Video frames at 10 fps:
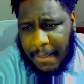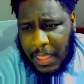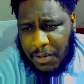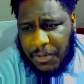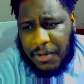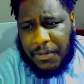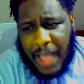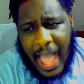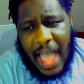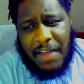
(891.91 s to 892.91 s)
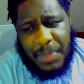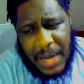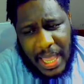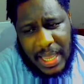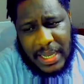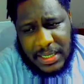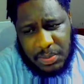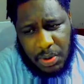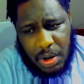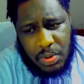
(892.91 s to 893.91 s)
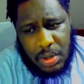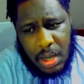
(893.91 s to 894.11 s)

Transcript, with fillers: for five plays, bro.